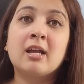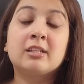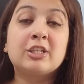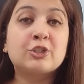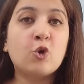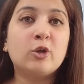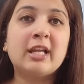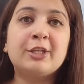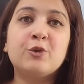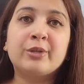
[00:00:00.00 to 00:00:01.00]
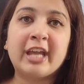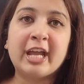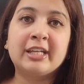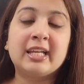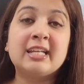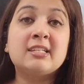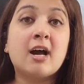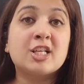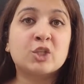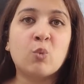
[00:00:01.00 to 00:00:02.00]
The score that you get in
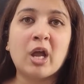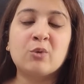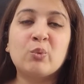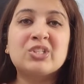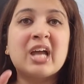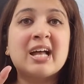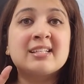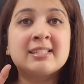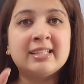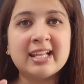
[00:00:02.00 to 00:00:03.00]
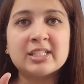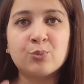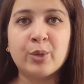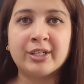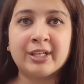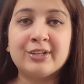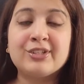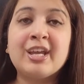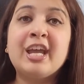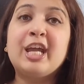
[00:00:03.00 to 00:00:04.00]
task 1, which has less weightage,
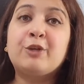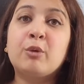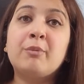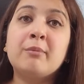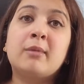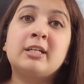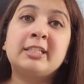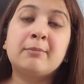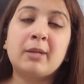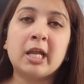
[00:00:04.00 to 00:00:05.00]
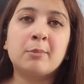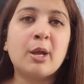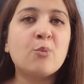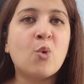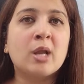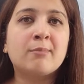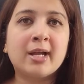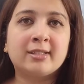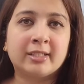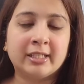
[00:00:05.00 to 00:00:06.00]
it will be multiplied by 1
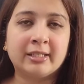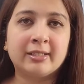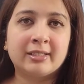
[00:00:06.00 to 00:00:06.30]
by 3.